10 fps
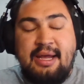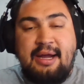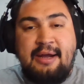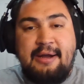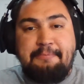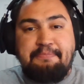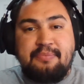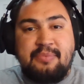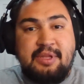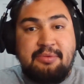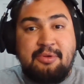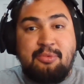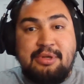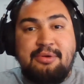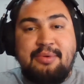um, the the
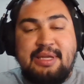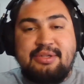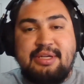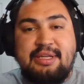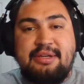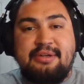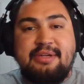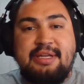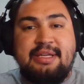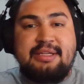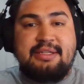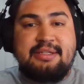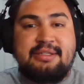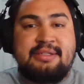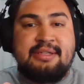real question here
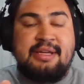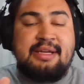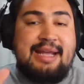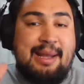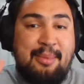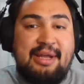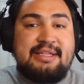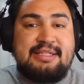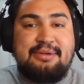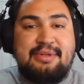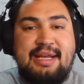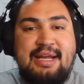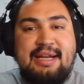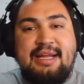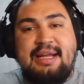is, am I going to stick with the
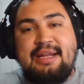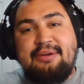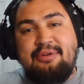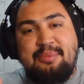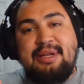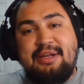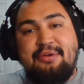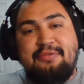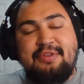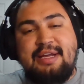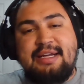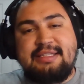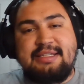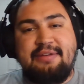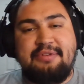i9 or am I going to go for the
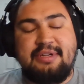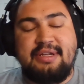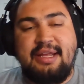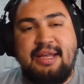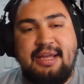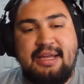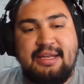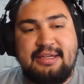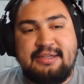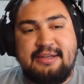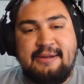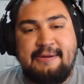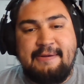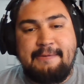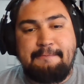i7? And
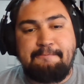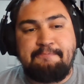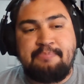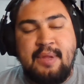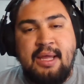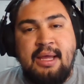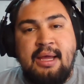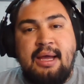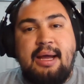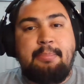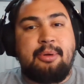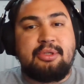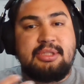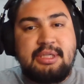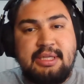um,
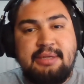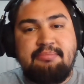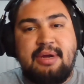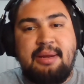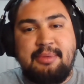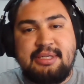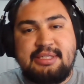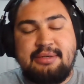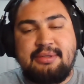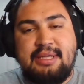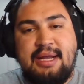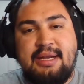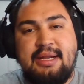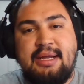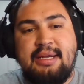personally, I'm going to stick with the
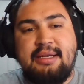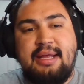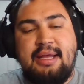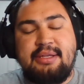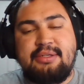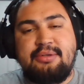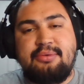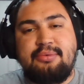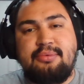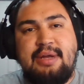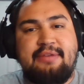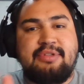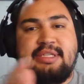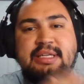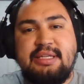i9. As you have
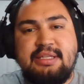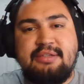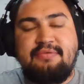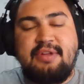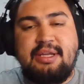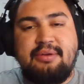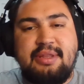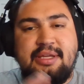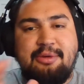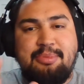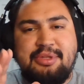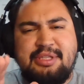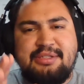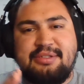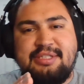seen in this video, I think I'll put
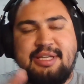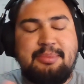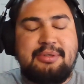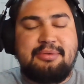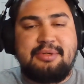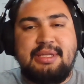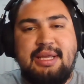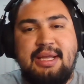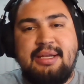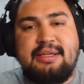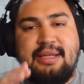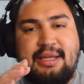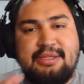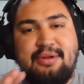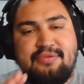this little segment toward the end.
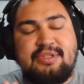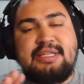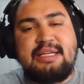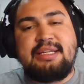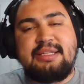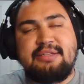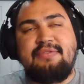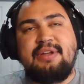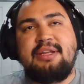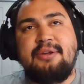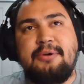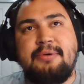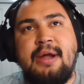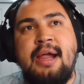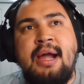As you have seen in this
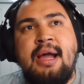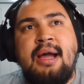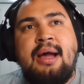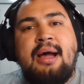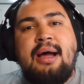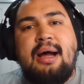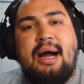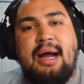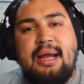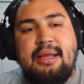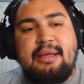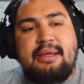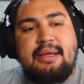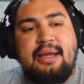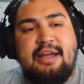video,
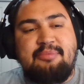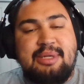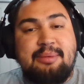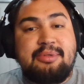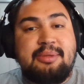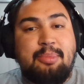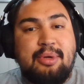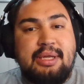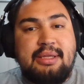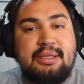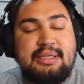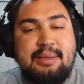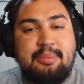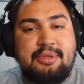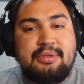I have been able to bring the
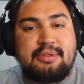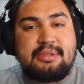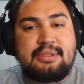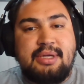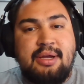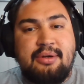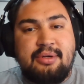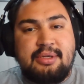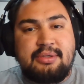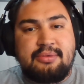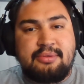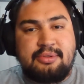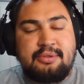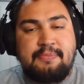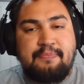temperatures under
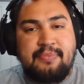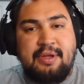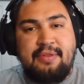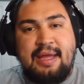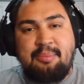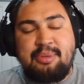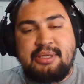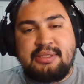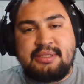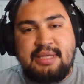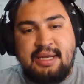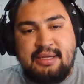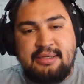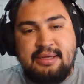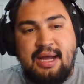control. Now, that being
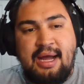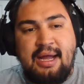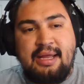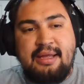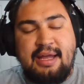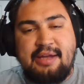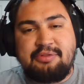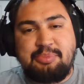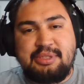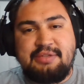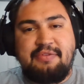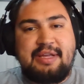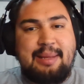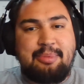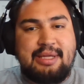said, I have
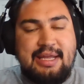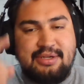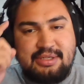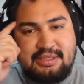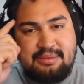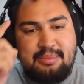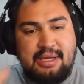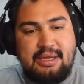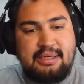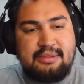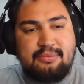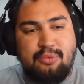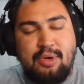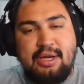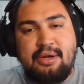specific applications in mind
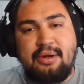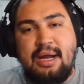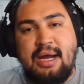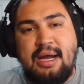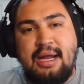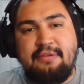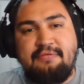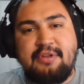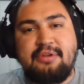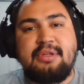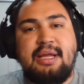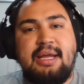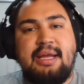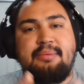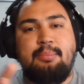where I feel
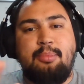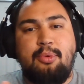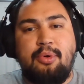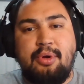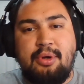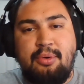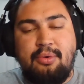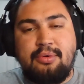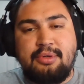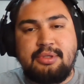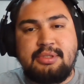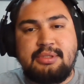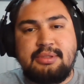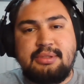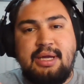like more
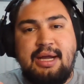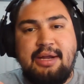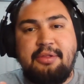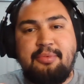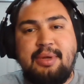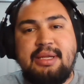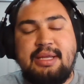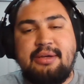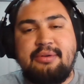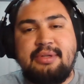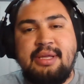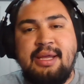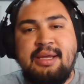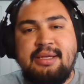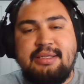cores, a higher thread count,
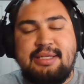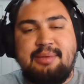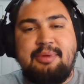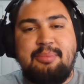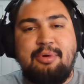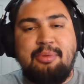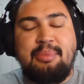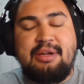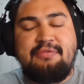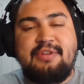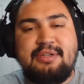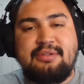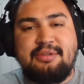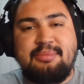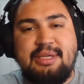is going to be more beneficial
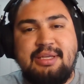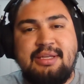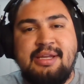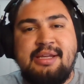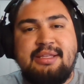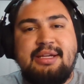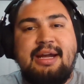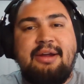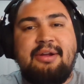to me than a higher